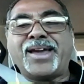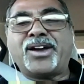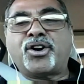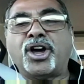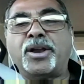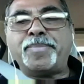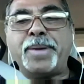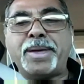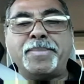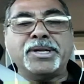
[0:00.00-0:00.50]

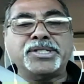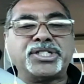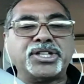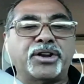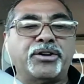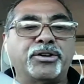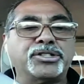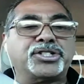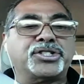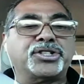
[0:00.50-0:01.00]
they could be
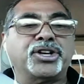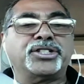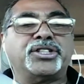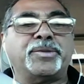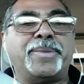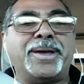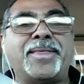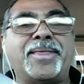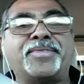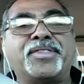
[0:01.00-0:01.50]

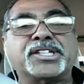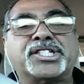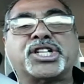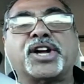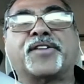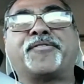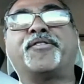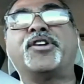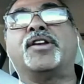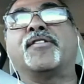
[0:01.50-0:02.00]
misunderstood to mean that the
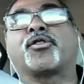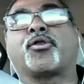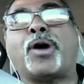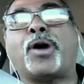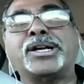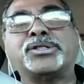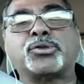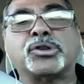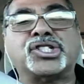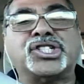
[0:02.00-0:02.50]
suffering
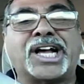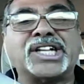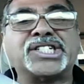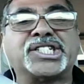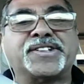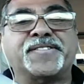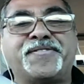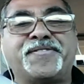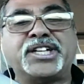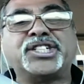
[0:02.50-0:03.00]
of Christ was
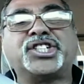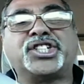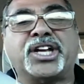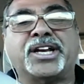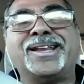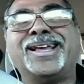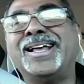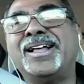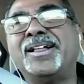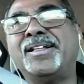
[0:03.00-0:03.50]
not
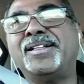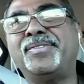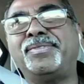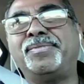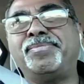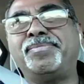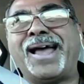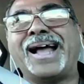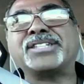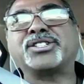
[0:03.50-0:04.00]
sufficient.
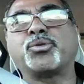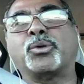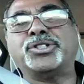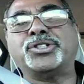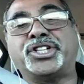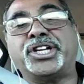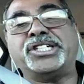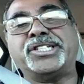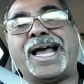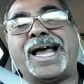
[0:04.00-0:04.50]
That's
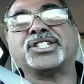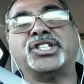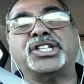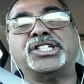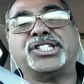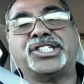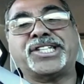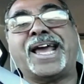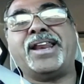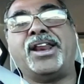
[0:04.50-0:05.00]
what she's
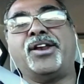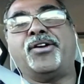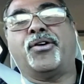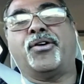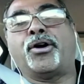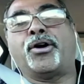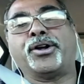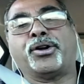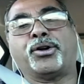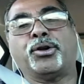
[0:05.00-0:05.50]
actually saying
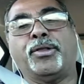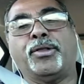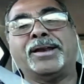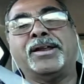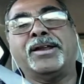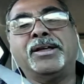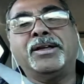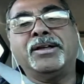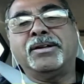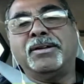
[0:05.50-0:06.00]
in her article,
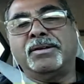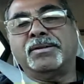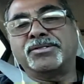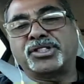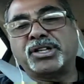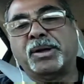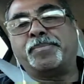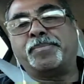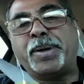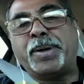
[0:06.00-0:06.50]
that
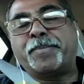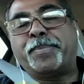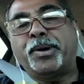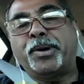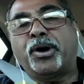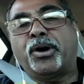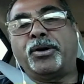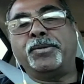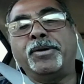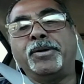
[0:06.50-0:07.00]
some
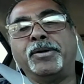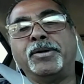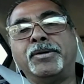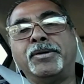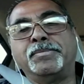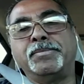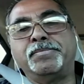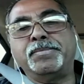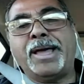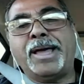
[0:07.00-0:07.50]
people are
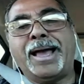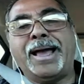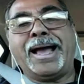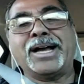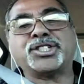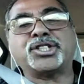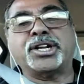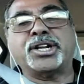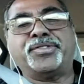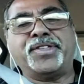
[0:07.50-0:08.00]

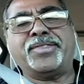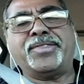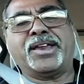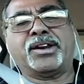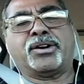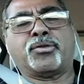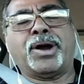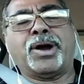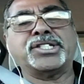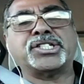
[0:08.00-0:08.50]
actually
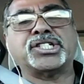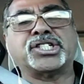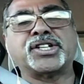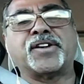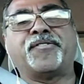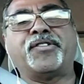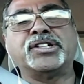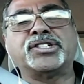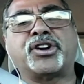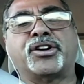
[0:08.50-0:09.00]
think that
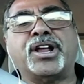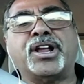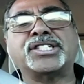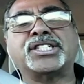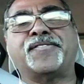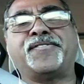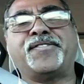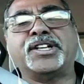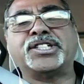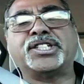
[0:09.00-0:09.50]
Christ's sufferings are
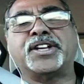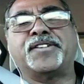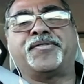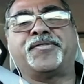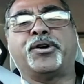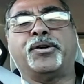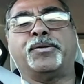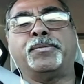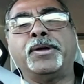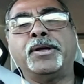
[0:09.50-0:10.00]
not
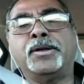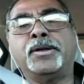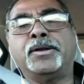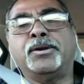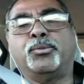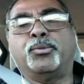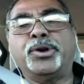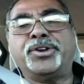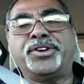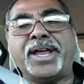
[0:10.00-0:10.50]
sufficient for
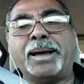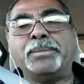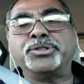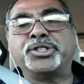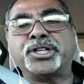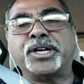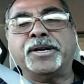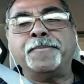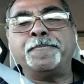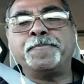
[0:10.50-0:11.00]

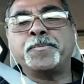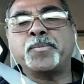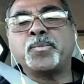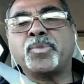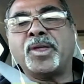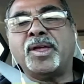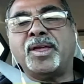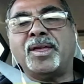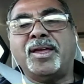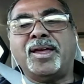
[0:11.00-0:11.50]

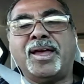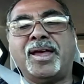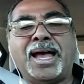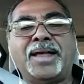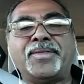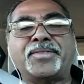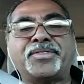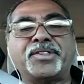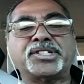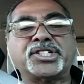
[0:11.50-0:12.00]
redemption,
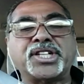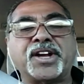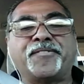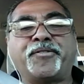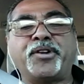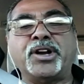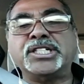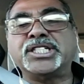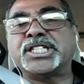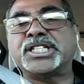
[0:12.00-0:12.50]
and that the
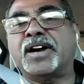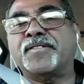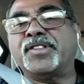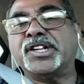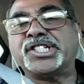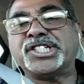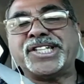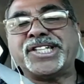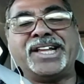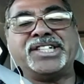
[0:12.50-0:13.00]
sufferings
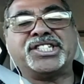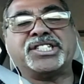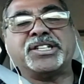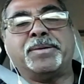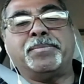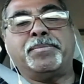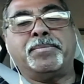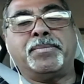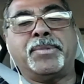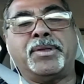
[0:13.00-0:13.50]
of the
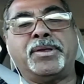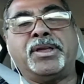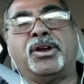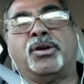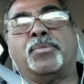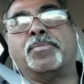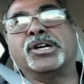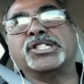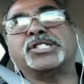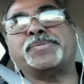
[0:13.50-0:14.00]
saints,
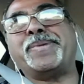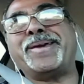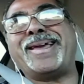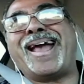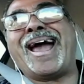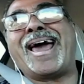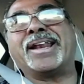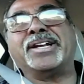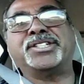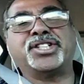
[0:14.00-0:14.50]
you know, must
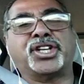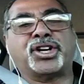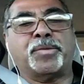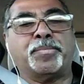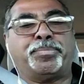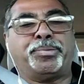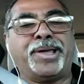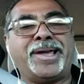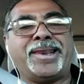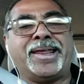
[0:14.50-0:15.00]
be added
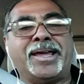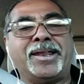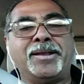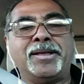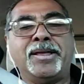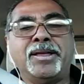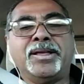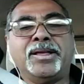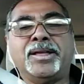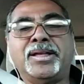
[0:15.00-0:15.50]
to complete
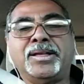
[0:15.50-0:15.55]
it.